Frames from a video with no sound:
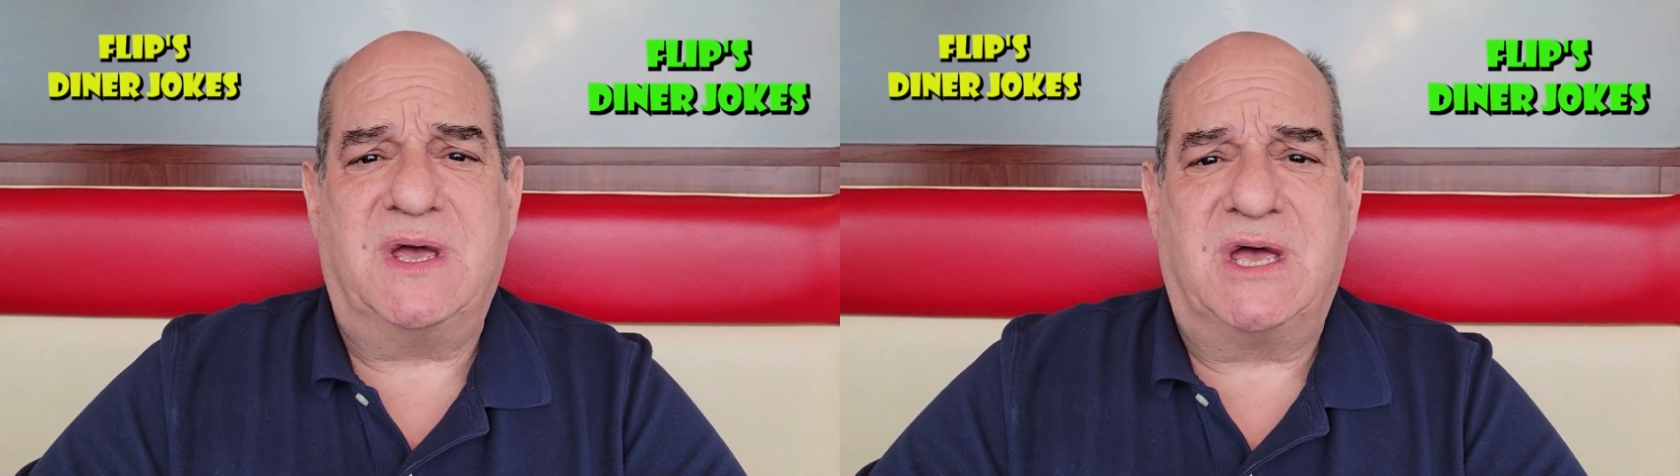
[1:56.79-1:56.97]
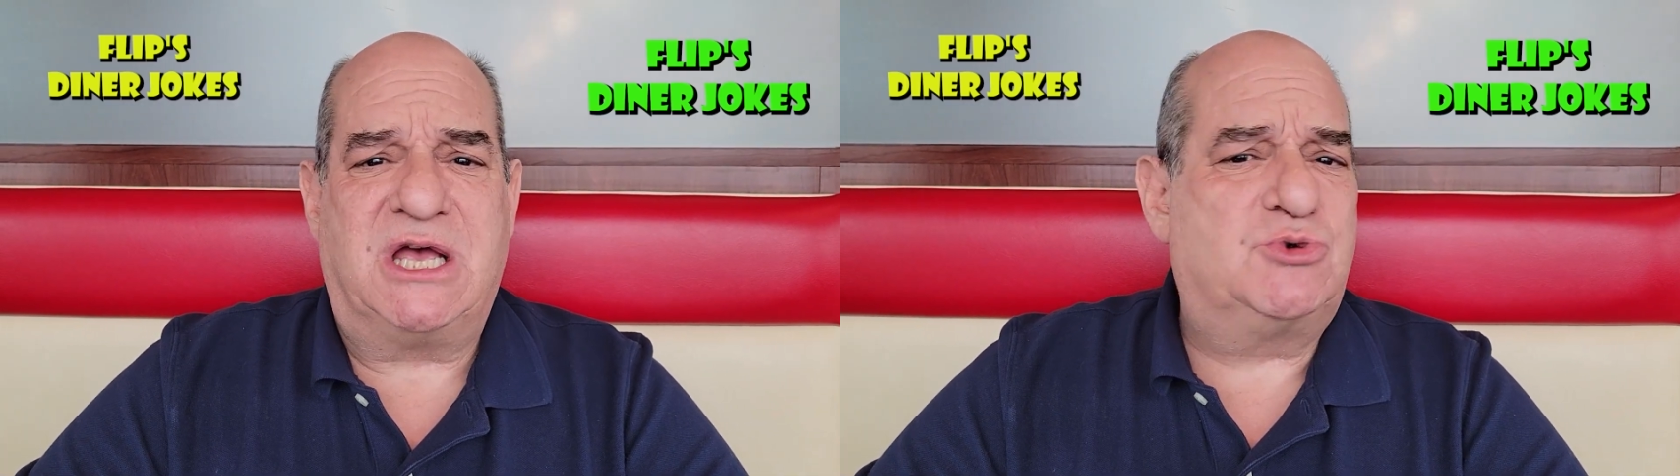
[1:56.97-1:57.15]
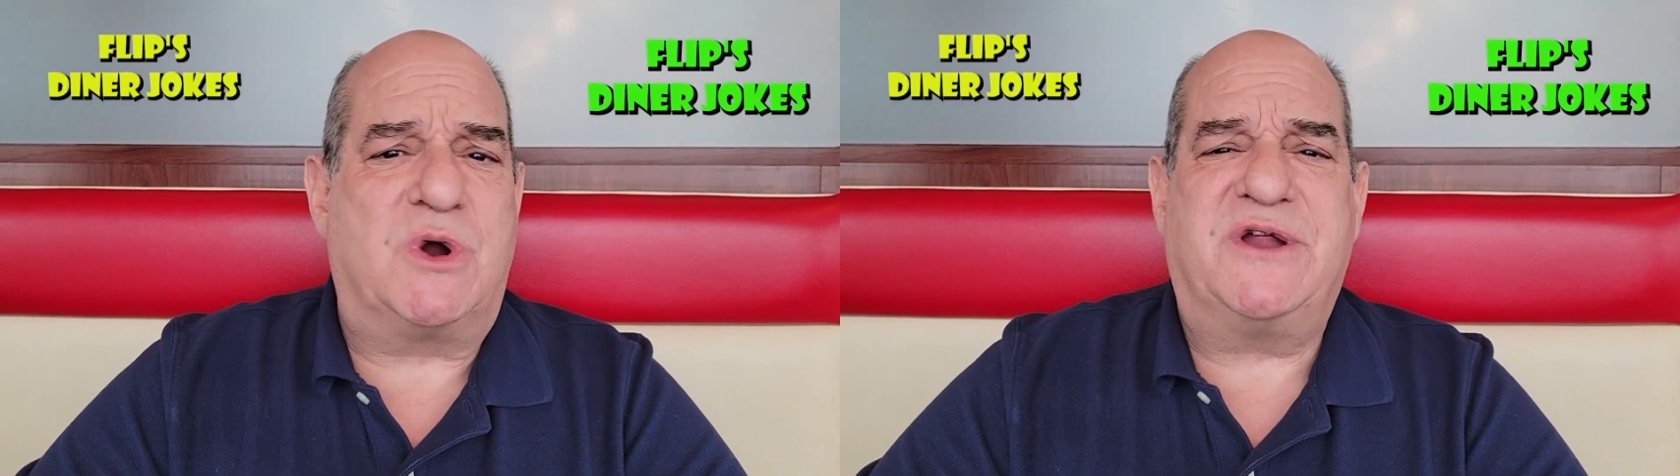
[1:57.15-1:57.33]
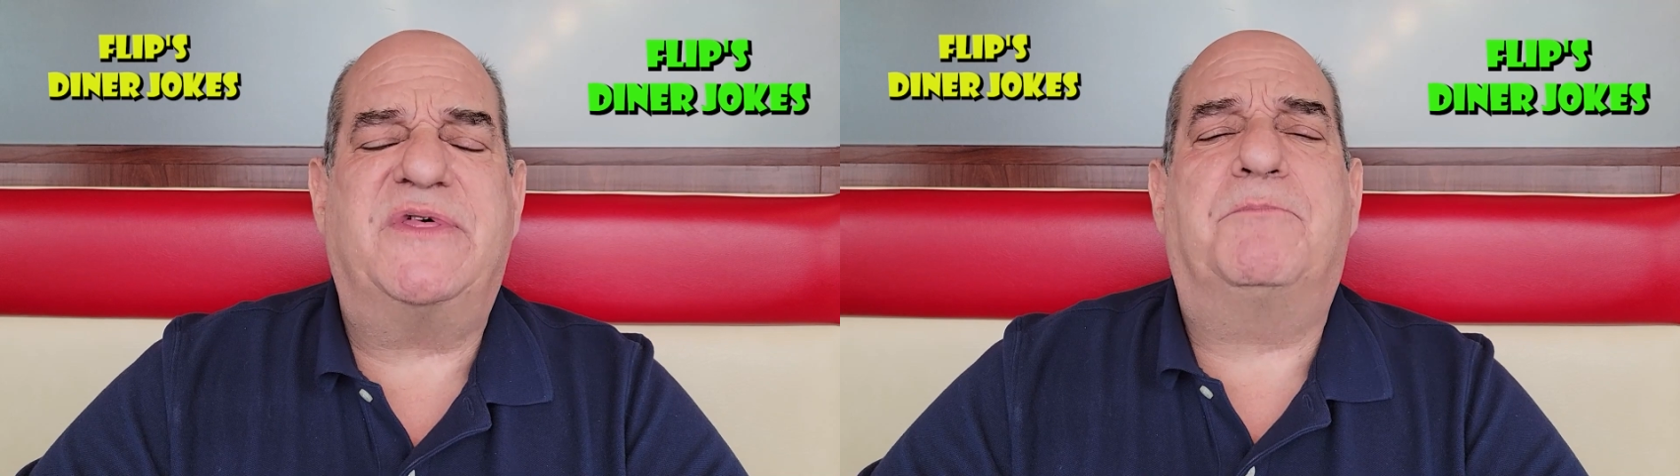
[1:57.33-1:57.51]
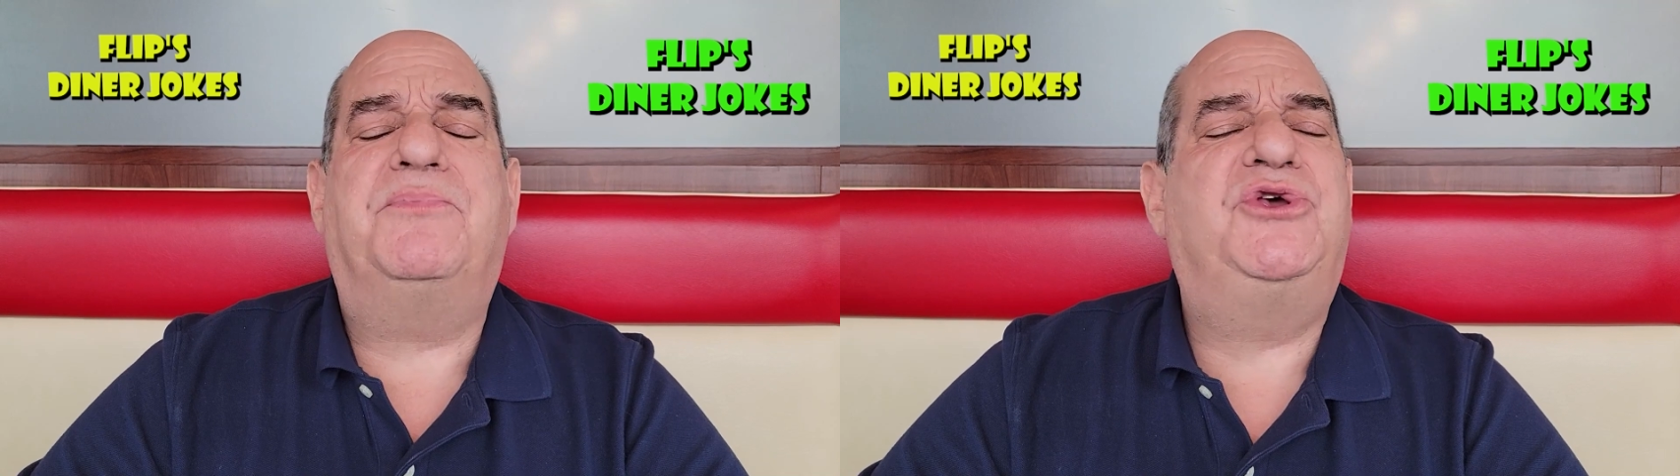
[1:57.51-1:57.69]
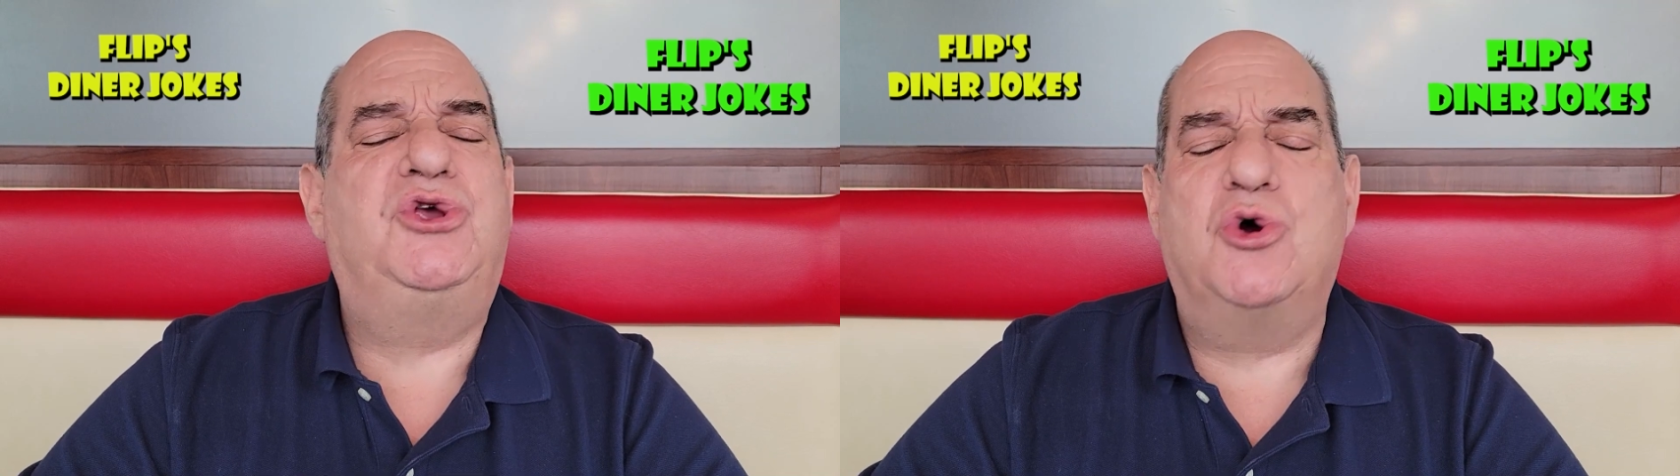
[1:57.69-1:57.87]
is one of the
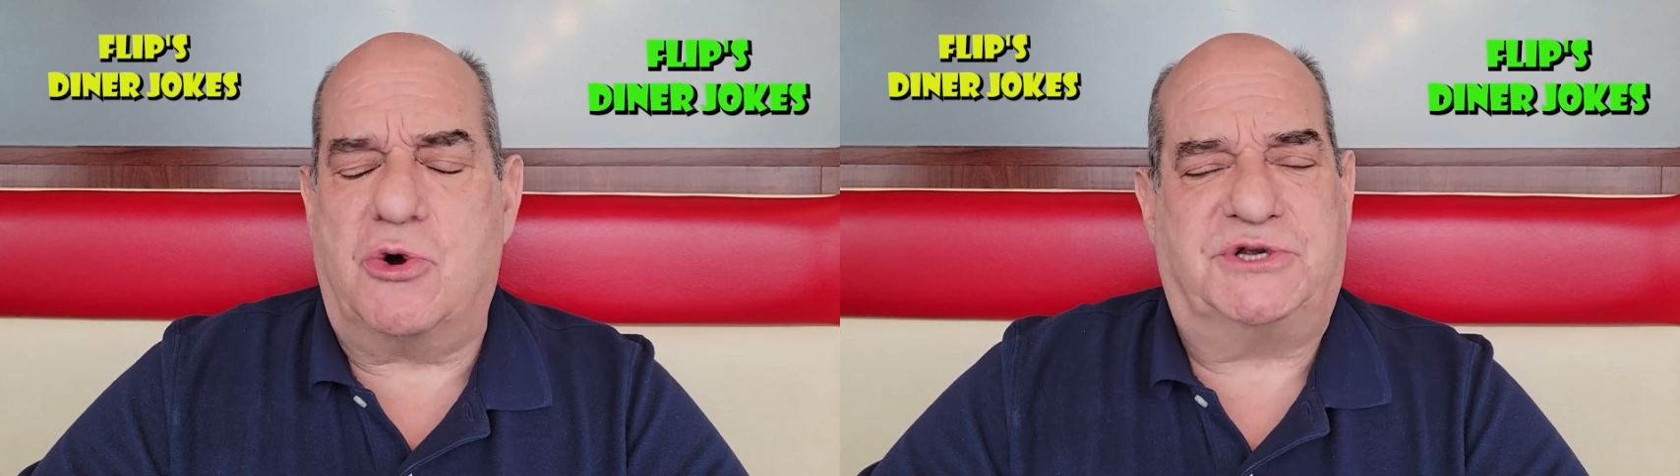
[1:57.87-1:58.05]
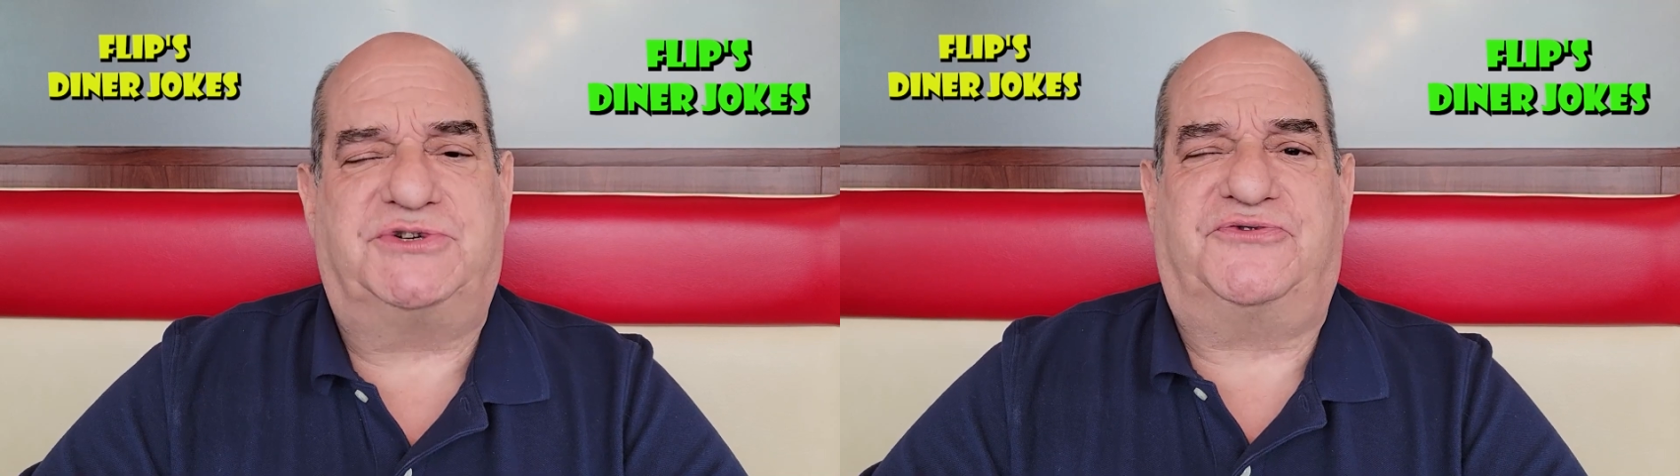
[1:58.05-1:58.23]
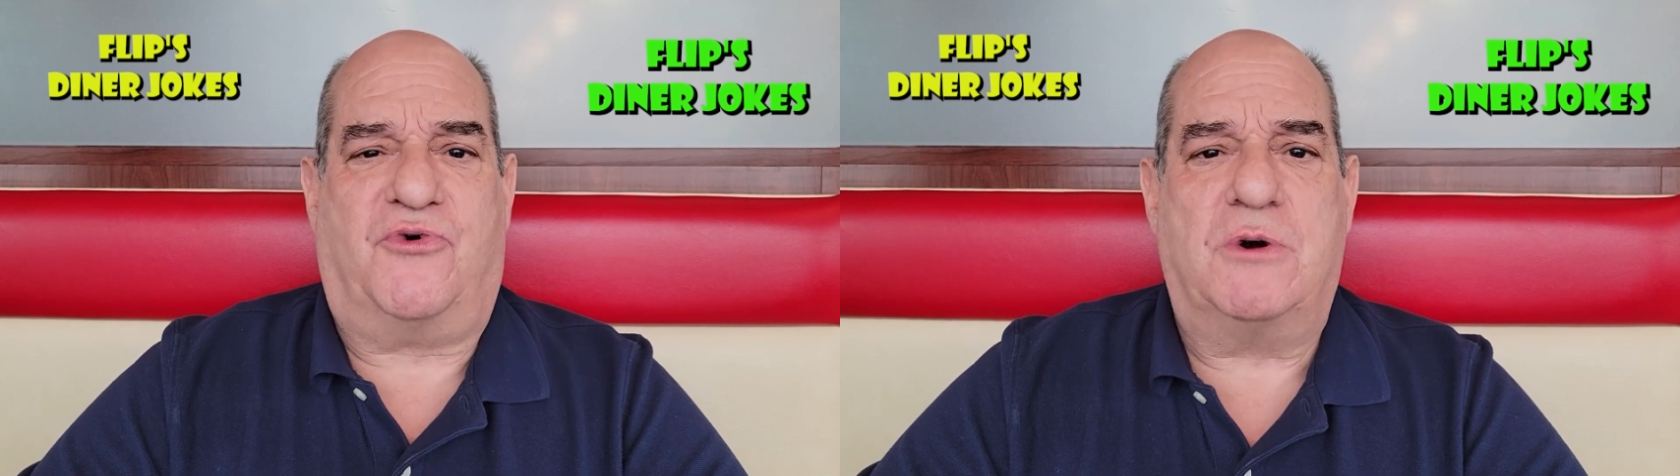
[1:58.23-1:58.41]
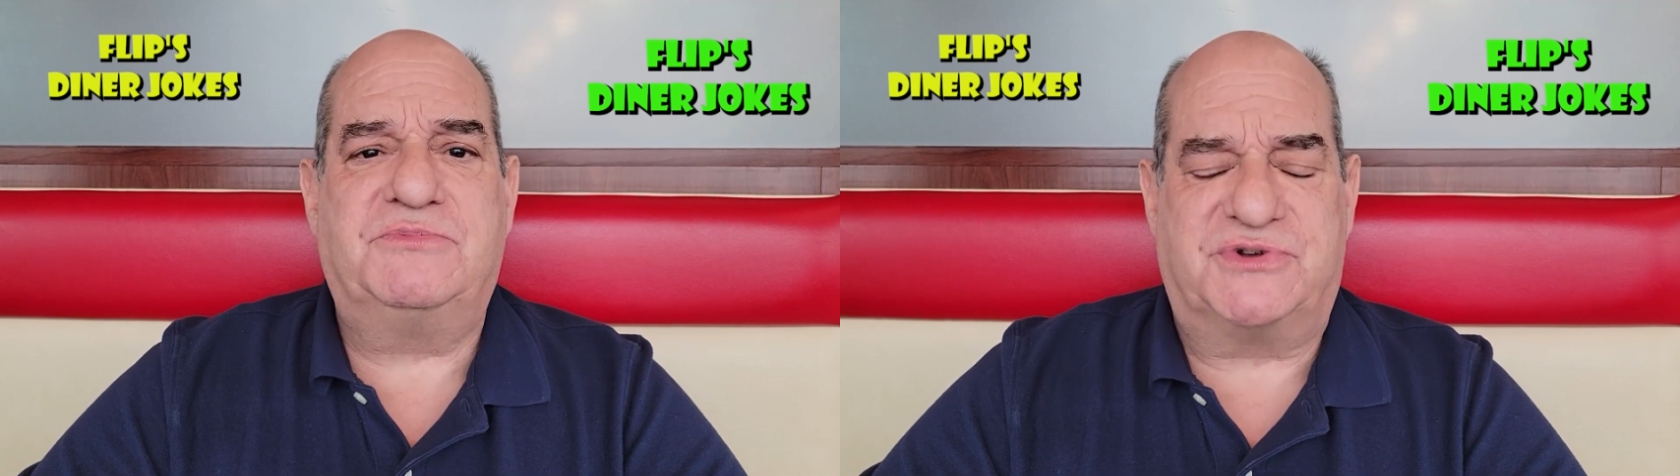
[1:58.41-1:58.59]
purest forms